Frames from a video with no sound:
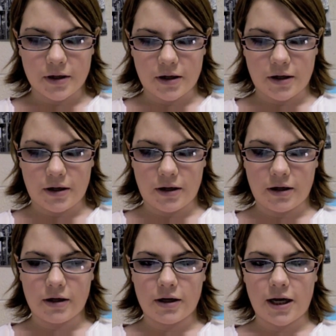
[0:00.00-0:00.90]
And
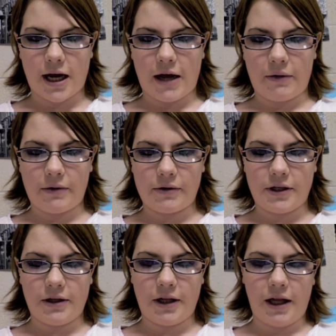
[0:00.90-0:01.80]
I will
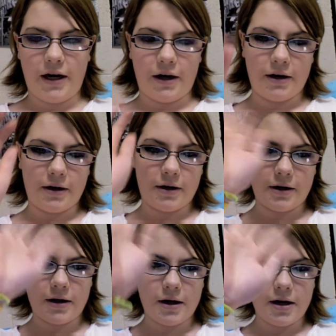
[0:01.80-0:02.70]
see you later.
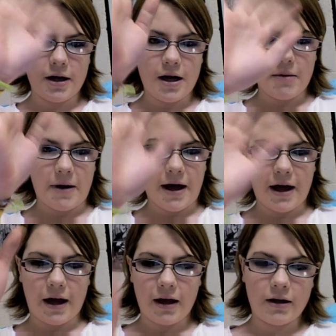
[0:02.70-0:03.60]

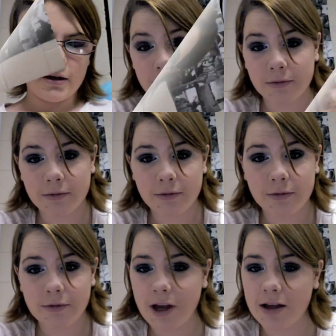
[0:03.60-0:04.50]
Bye. They
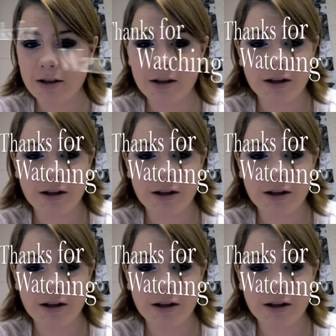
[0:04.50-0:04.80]
call her a